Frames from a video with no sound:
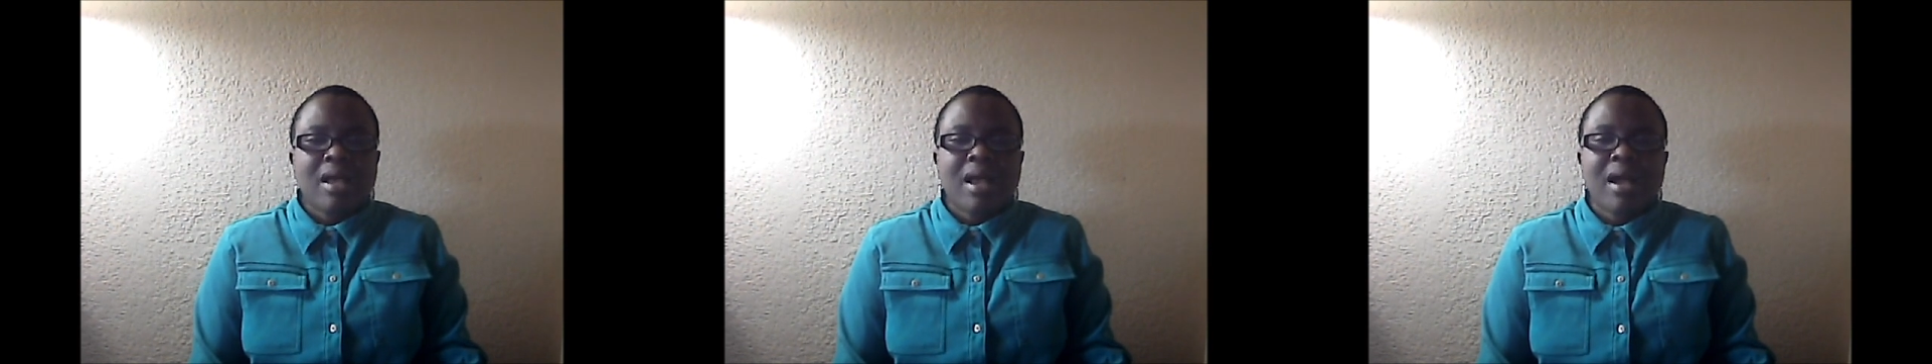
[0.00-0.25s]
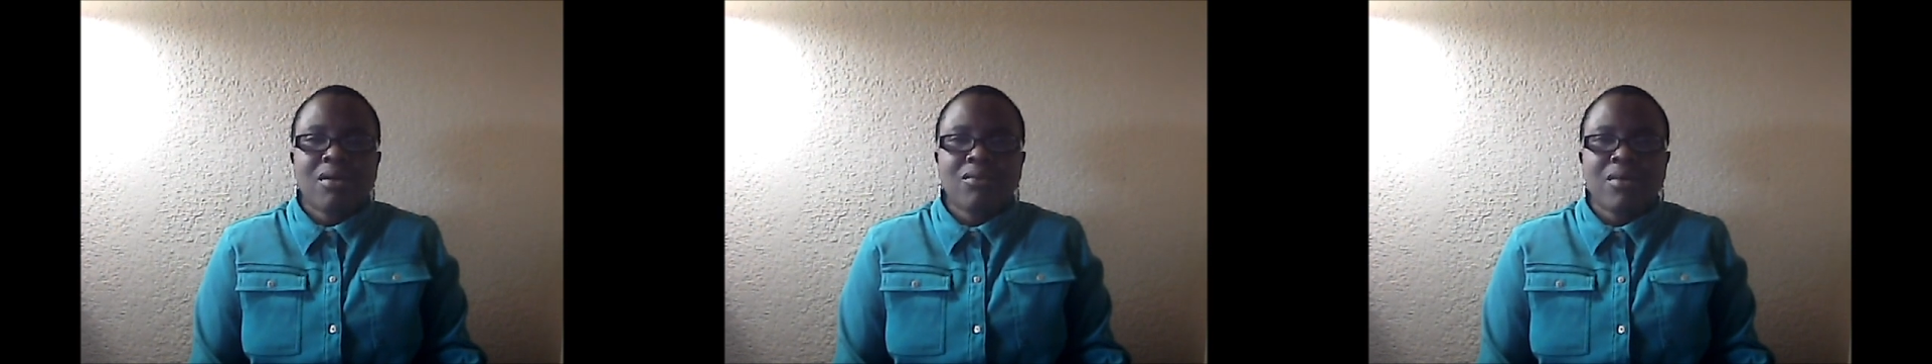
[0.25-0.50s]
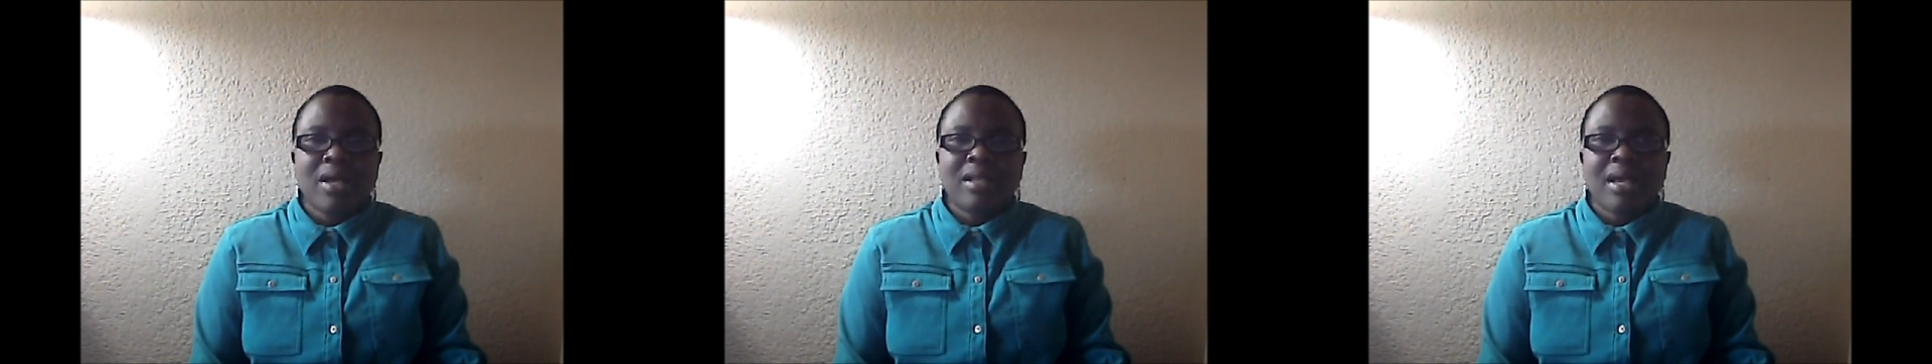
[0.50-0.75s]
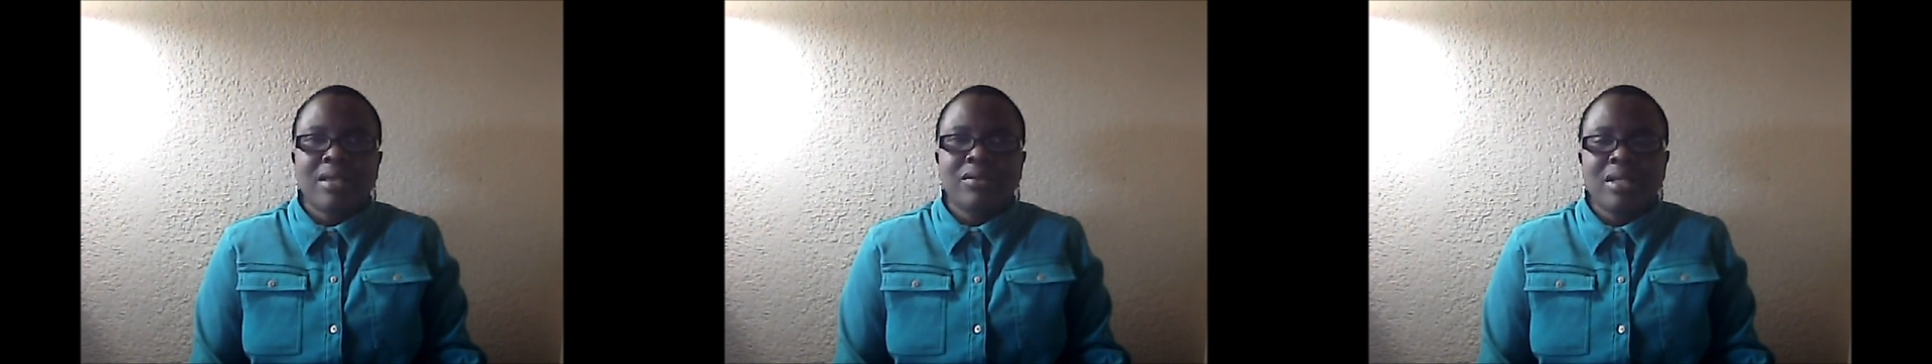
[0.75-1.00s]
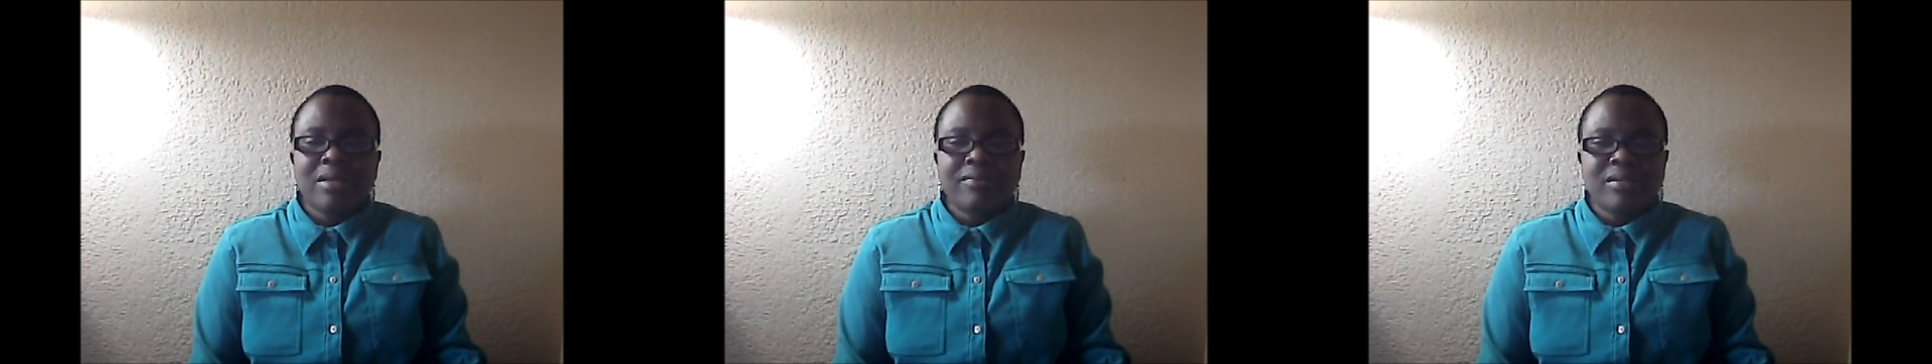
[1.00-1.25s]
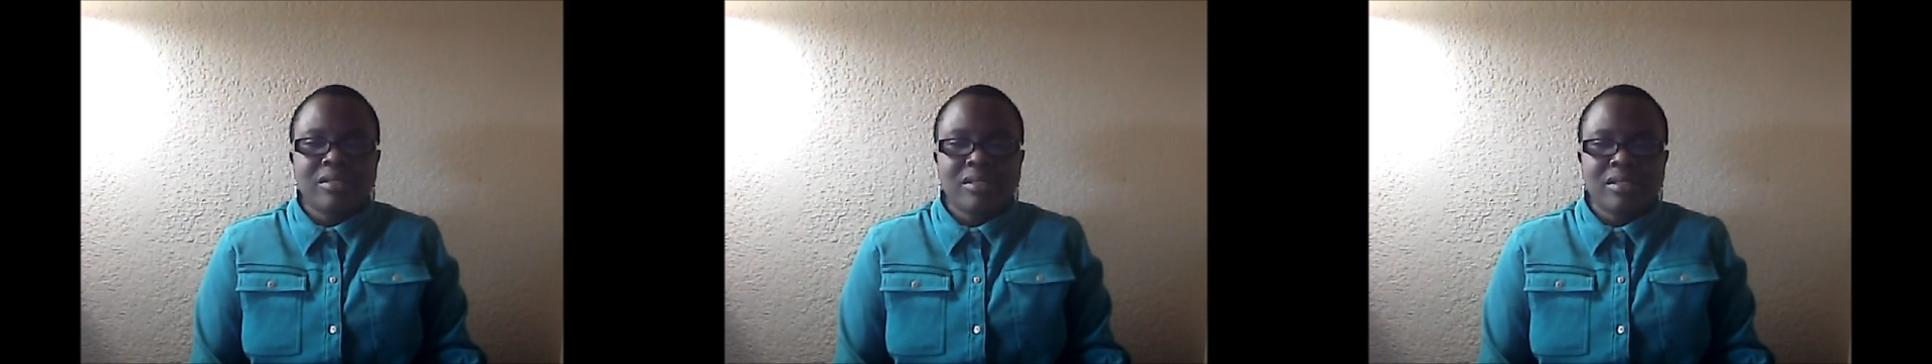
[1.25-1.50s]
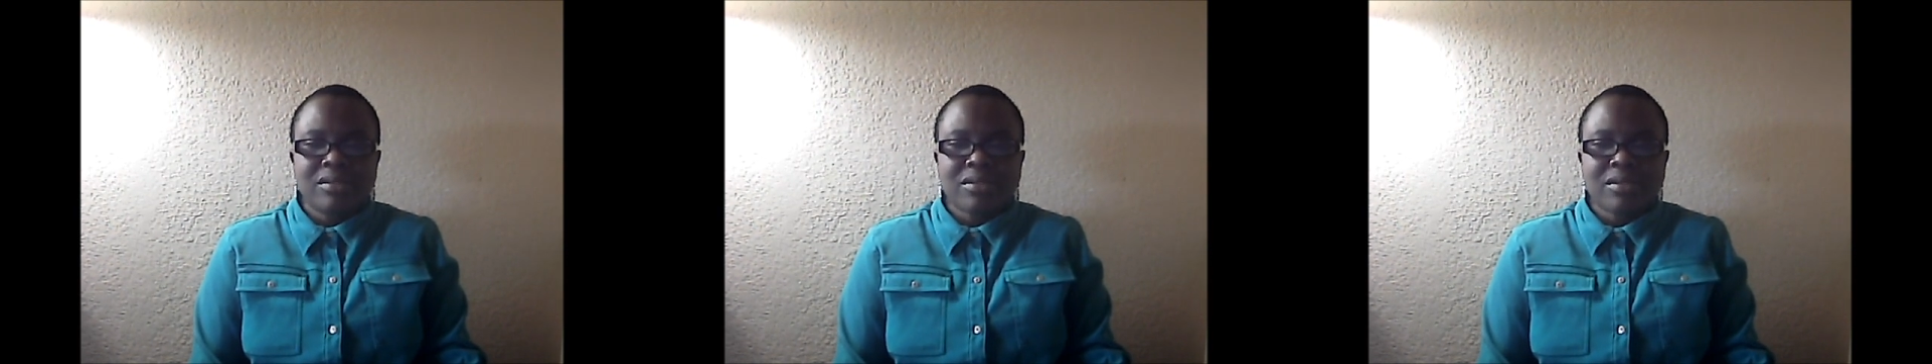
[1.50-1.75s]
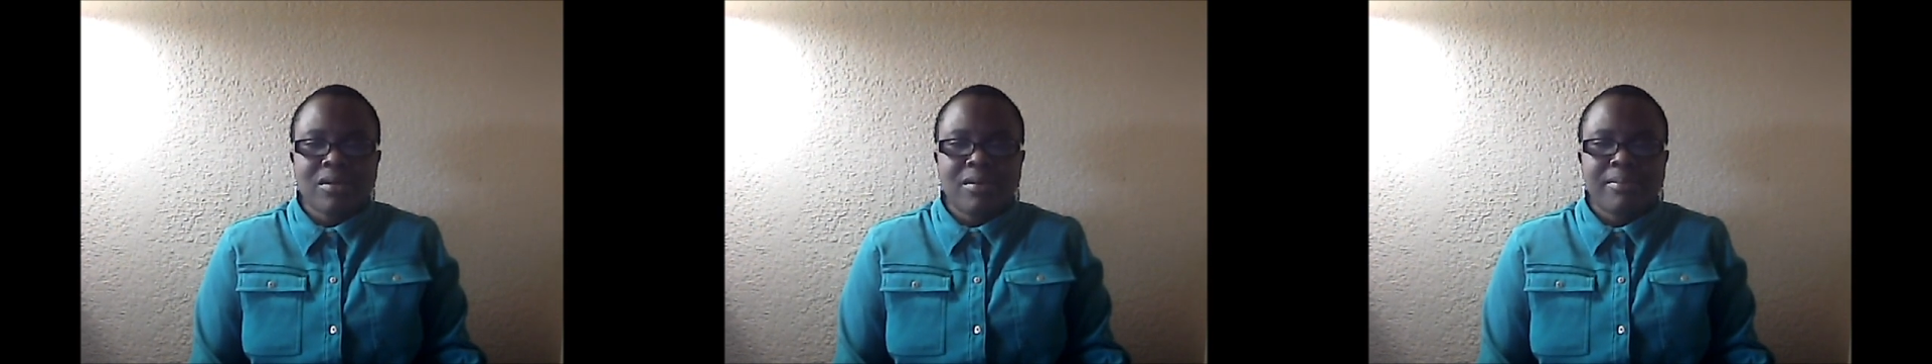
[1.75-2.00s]
How well are you lifting Jesus
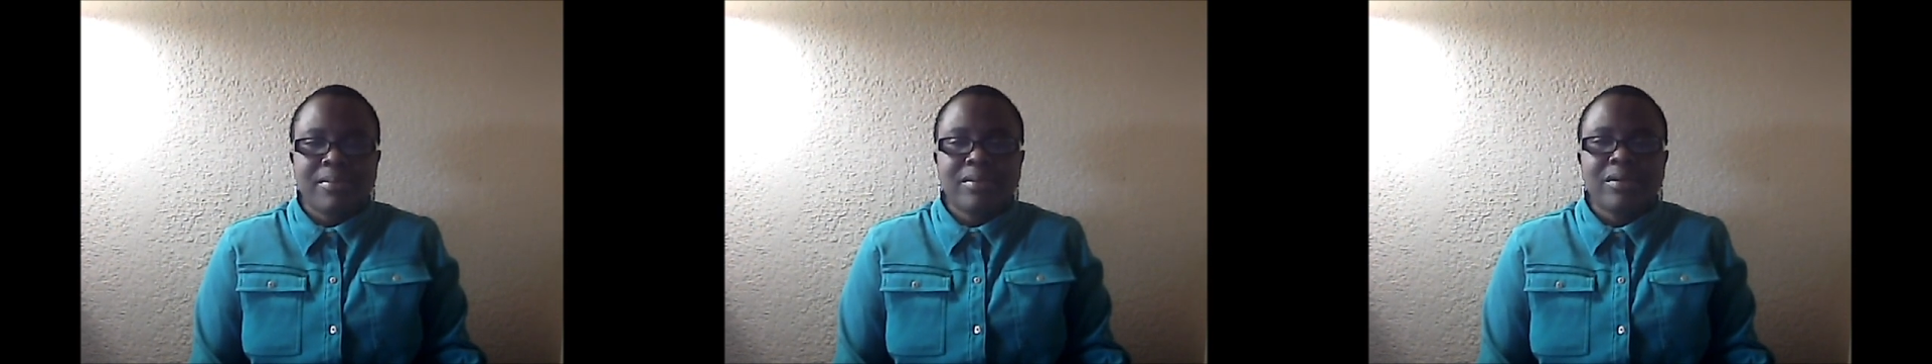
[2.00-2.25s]
up?